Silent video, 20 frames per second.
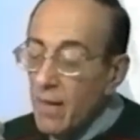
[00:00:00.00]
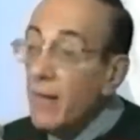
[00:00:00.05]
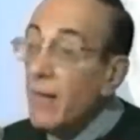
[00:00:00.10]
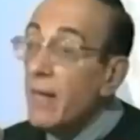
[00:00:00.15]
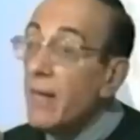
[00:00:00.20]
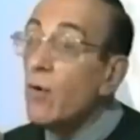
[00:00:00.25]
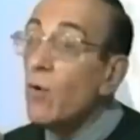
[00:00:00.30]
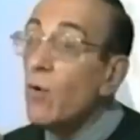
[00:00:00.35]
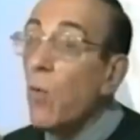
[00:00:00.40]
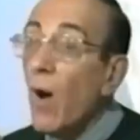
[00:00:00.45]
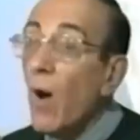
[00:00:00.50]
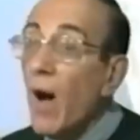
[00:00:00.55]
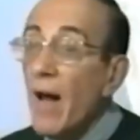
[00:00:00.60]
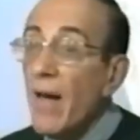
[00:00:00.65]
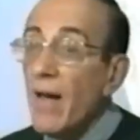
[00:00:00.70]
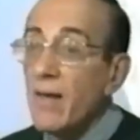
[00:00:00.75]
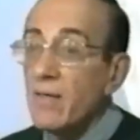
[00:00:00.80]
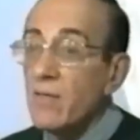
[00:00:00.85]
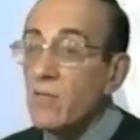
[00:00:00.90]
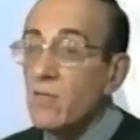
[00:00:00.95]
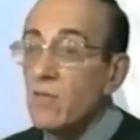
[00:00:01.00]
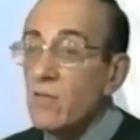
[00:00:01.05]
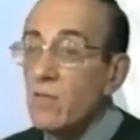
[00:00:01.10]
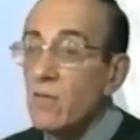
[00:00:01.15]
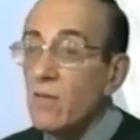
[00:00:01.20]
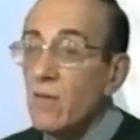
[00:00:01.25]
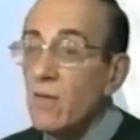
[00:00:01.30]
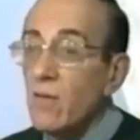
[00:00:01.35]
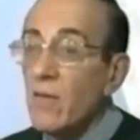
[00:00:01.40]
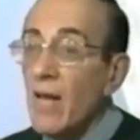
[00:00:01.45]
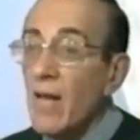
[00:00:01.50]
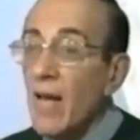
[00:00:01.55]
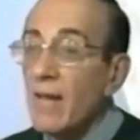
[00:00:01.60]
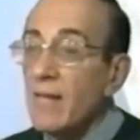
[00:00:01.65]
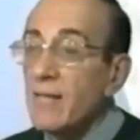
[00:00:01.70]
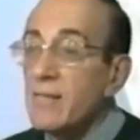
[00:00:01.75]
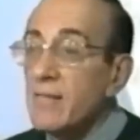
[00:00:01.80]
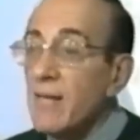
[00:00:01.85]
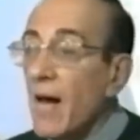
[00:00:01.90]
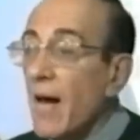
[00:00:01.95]
He quiets the
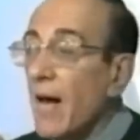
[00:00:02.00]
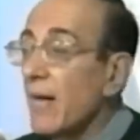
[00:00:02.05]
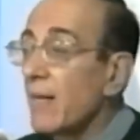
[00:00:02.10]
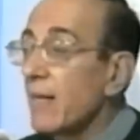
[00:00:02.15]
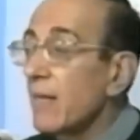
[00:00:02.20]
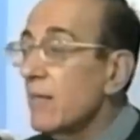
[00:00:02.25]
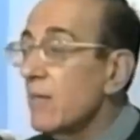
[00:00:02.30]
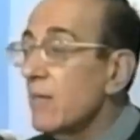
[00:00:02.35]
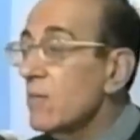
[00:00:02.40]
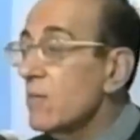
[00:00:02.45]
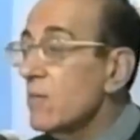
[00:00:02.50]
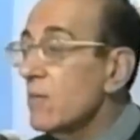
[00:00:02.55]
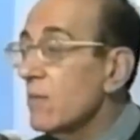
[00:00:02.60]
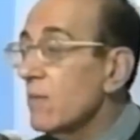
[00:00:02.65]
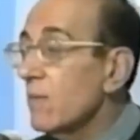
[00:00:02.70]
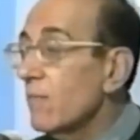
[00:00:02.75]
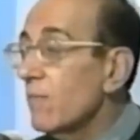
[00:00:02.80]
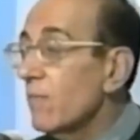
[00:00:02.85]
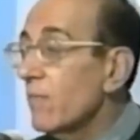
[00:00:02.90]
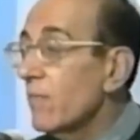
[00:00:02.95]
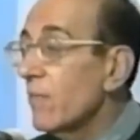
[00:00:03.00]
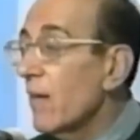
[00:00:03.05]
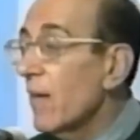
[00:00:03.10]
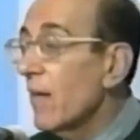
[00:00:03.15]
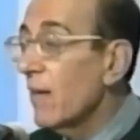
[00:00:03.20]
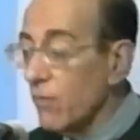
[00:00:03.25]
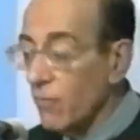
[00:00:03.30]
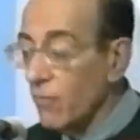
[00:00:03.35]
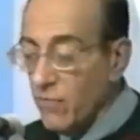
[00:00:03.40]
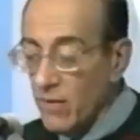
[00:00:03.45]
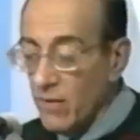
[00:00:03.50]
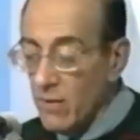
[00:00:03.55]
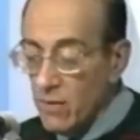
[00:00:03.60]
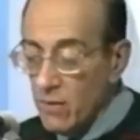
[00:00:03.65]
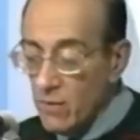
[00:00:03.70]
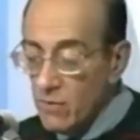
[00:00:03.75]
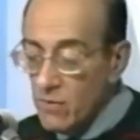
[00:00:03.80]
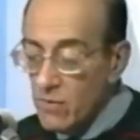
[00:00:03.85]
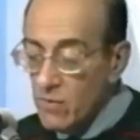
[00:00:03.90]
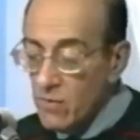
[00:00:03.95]
anxieties and the
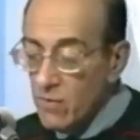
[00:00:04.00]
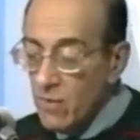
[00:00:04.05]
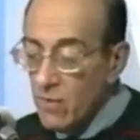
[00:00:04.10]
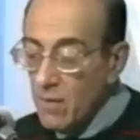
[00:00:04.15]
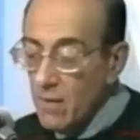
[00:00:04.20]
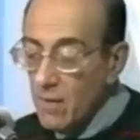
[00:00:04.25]
fears.